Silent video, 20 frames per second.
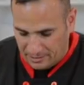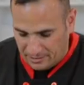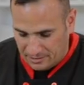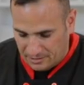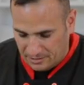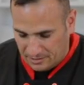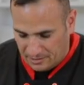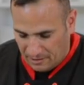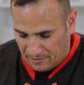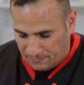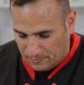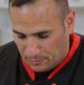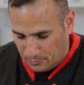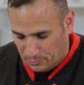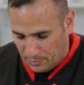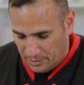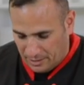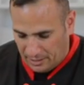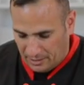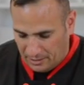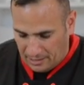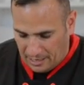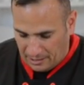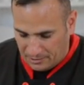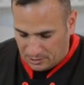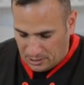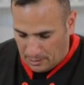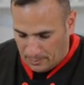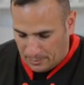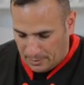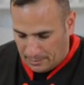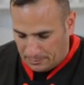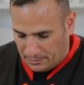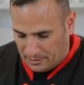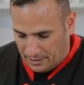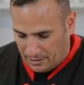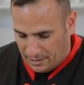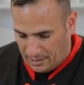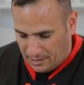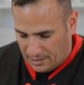this stuff look pretty, not chopping up
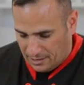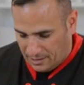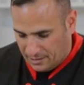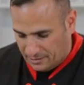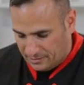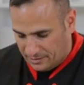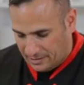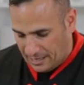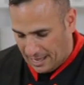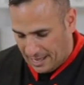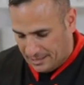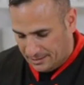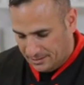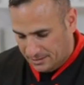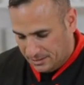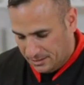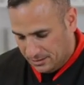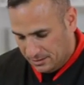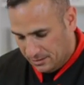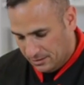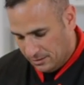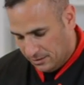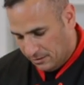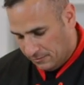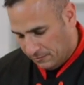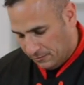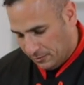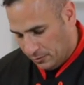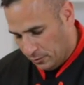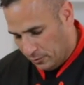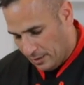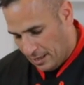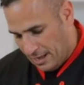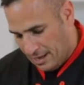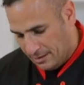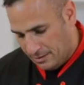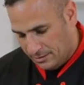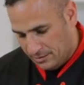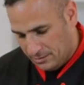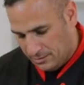the heads. If you do that,